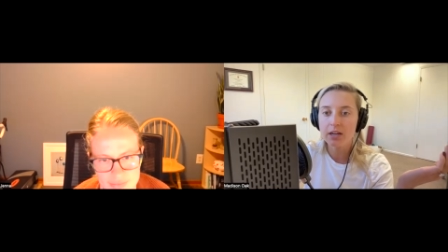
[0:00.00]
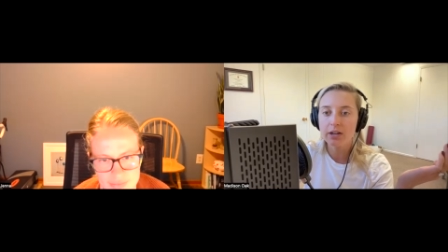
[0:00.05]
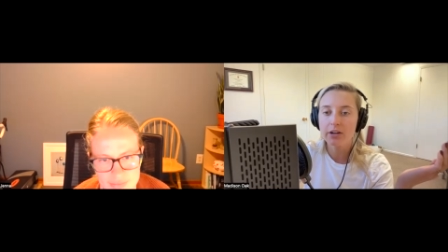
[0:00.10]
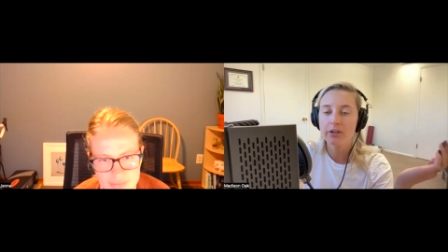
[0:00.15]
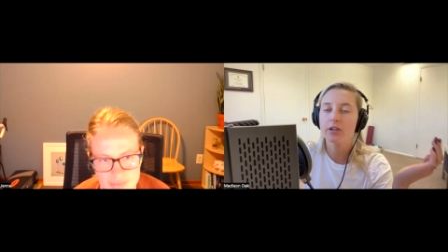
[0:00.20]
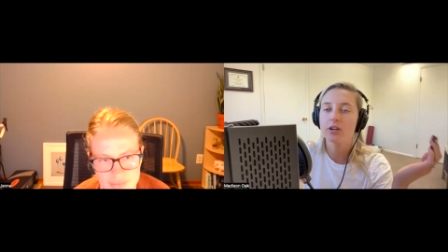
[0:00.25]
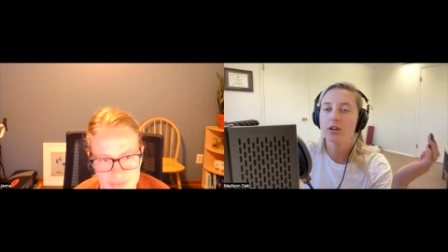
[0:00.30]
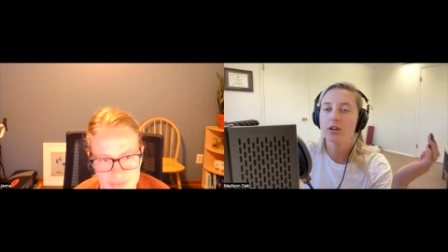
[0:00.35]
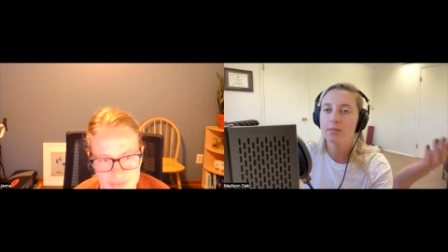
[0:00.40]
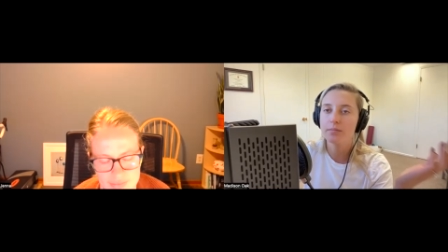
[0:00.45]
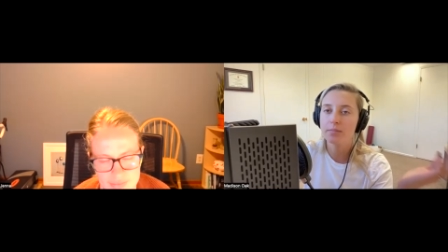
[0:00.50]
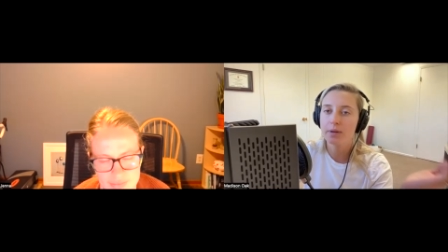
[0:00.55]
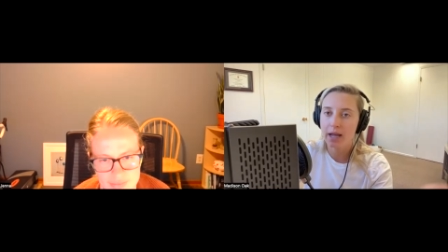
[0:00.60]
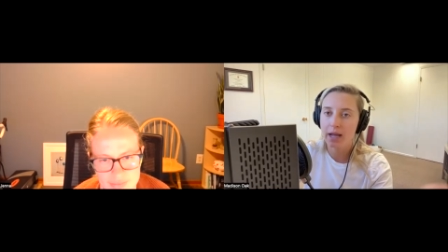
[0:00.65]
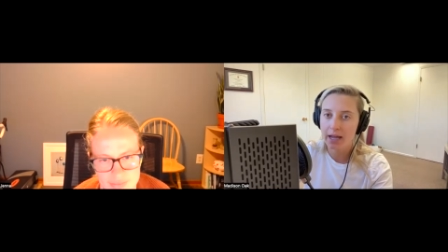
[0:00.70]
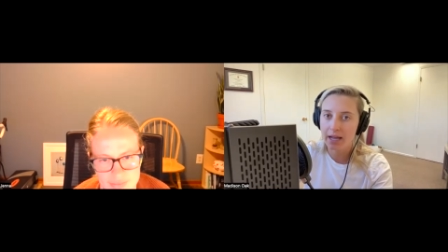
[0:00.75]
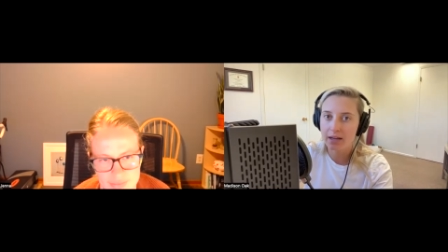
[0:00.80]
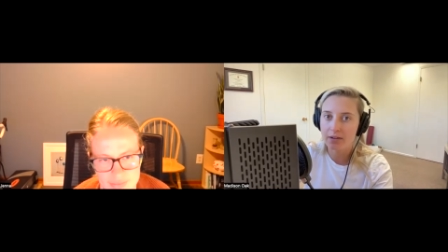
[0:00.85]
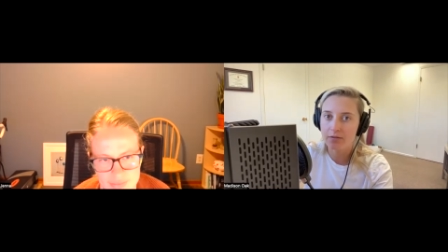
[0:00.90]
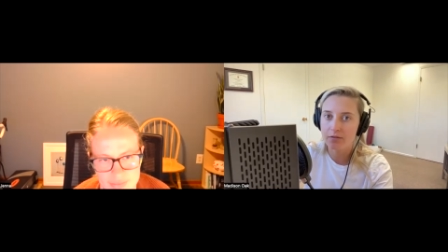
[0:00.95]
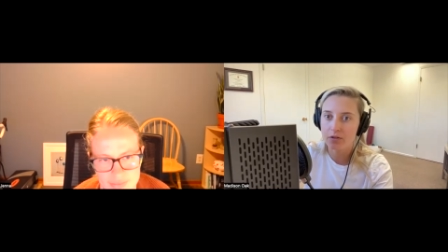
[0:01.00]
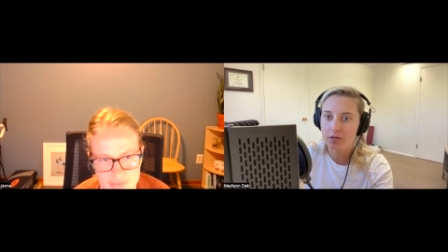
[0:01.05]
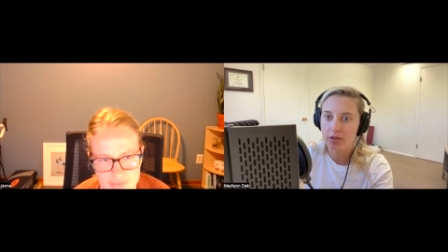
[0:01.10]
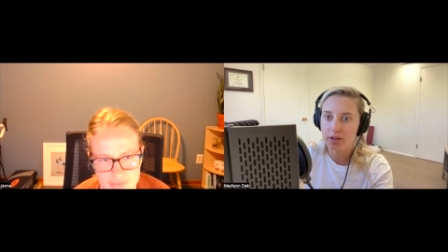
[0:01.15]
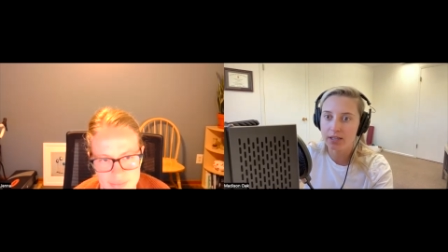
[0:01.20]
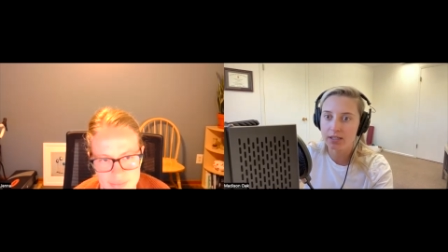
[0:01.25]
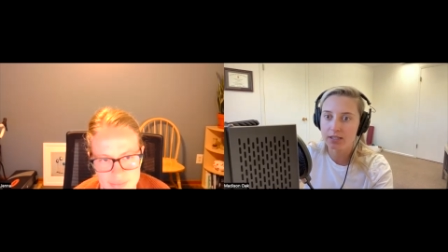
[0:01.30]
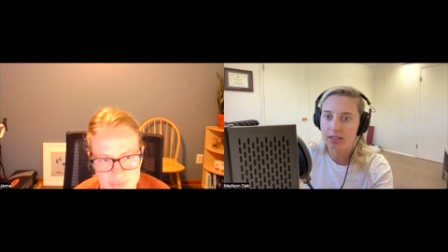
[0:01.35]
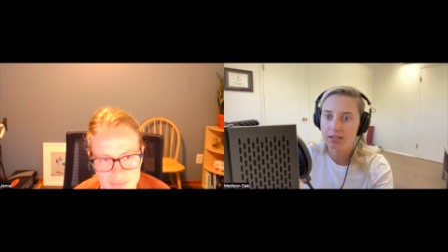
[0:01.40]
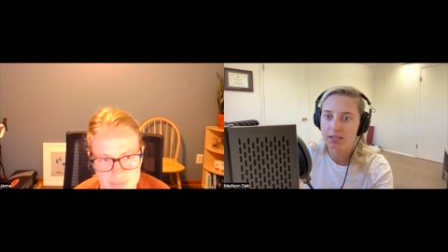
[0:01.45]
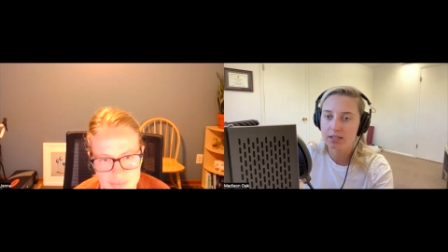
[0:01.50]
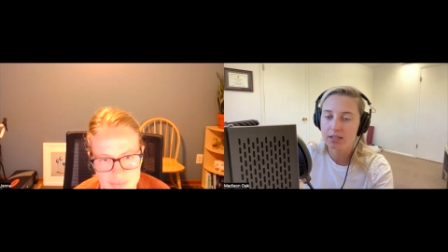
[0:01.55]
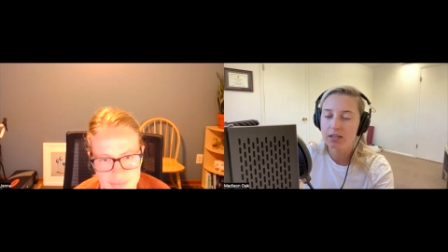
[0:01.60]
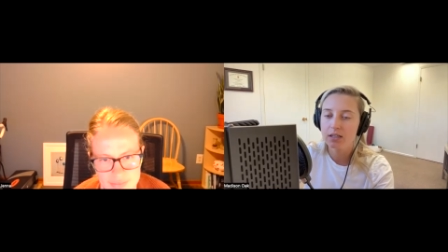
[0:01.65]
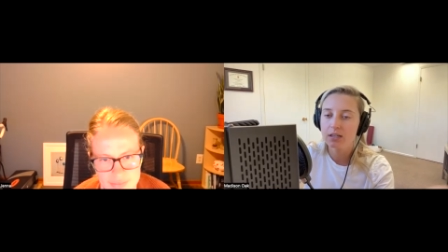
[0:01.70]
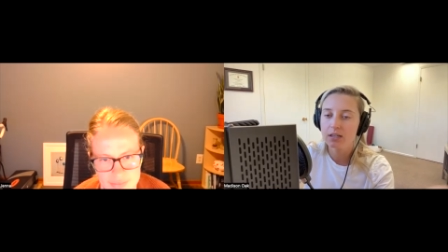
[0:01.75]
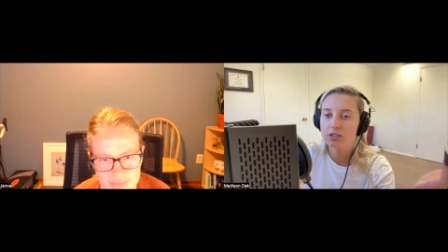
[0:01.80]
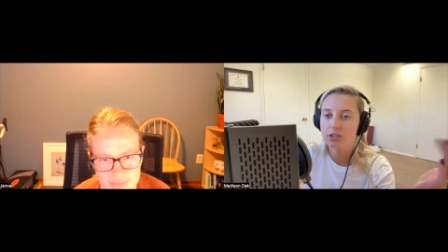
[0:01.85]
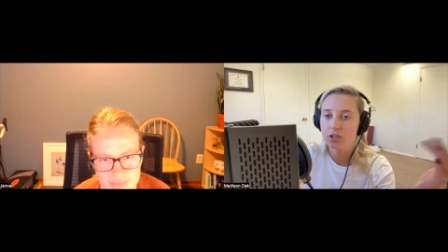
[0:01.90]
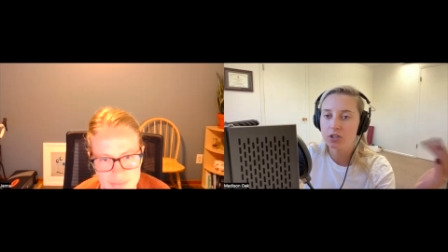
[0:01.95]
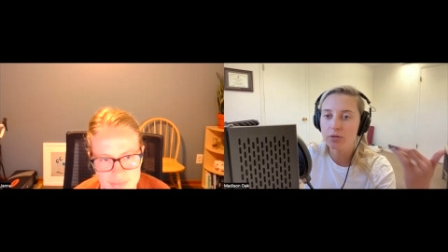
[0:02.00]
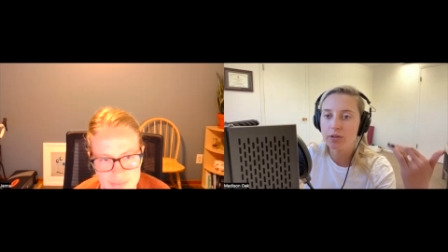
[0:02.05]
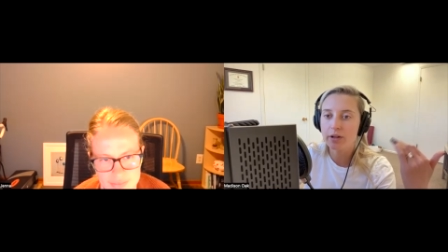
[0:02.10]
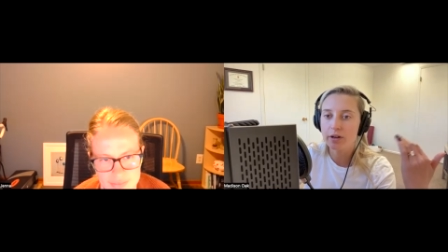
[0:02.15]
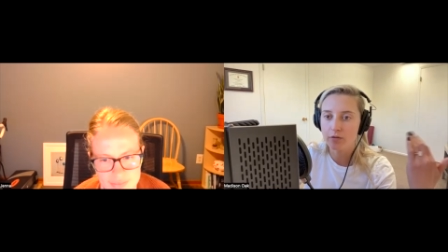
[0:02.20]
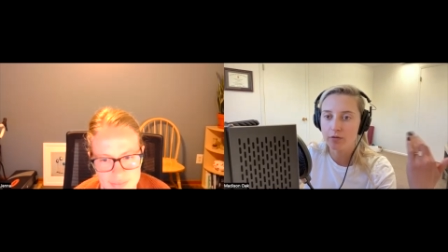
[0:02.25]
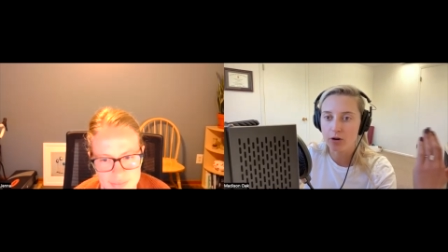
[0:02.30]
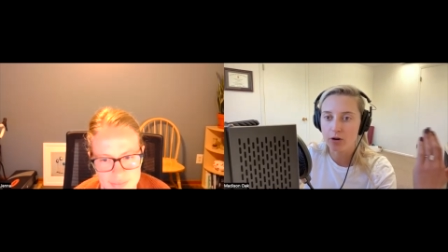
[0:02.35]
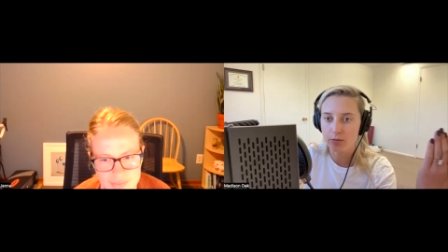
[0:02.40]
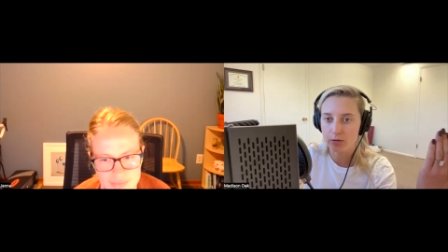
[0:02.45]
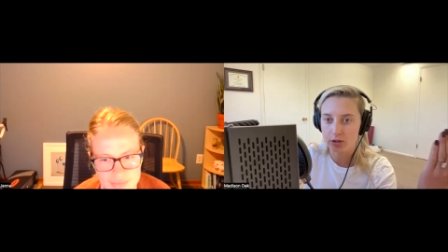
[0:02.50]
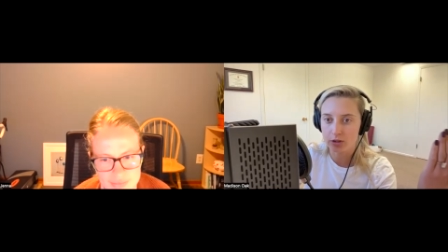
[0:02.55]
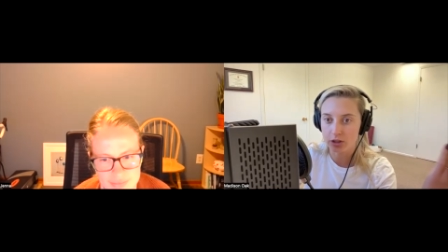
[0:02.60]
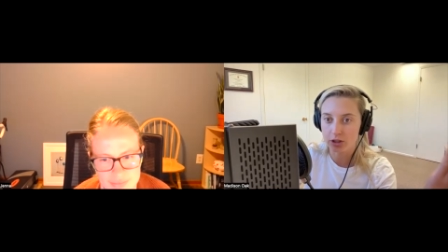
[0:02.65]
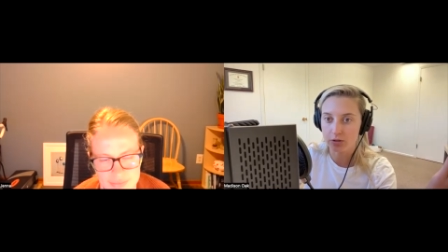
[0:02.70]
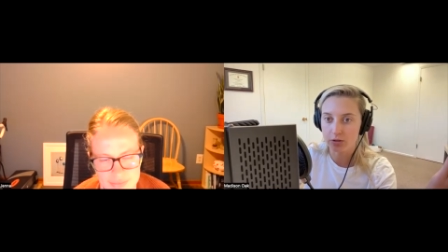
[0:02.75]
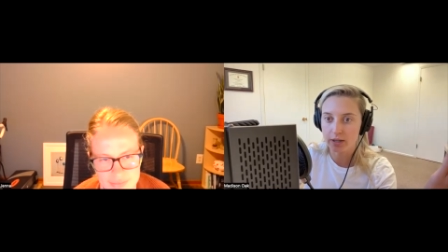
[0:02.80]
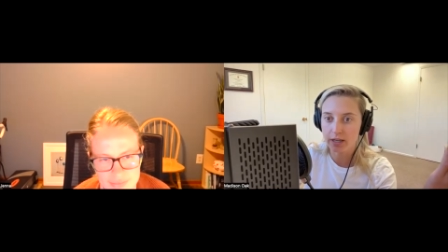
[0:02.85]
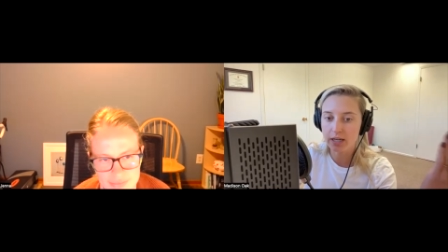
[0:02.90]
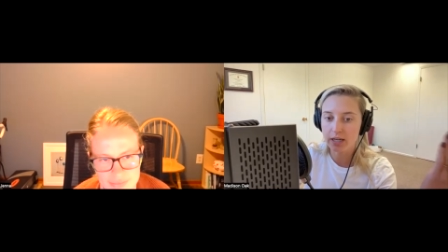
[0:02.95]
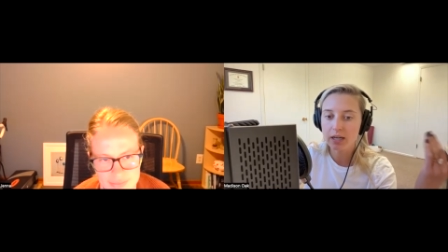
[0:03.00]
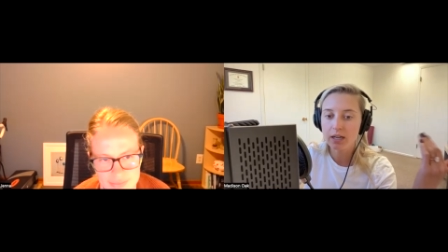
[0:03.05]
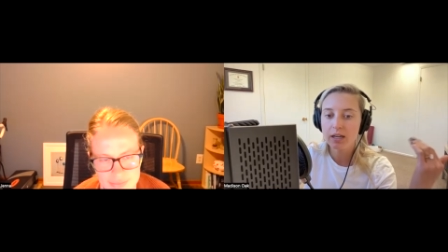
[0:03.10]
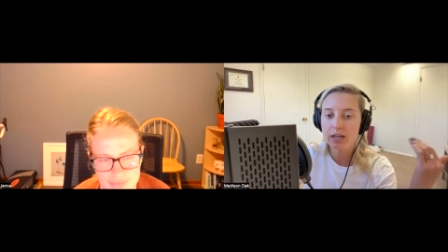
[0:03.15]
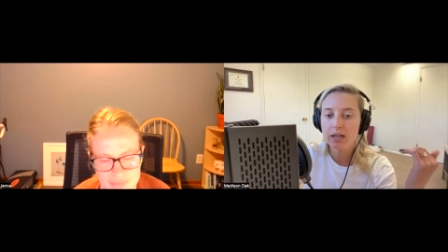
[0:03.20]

You're like, oh, I'm paying for this, so therefore I'm going to do it.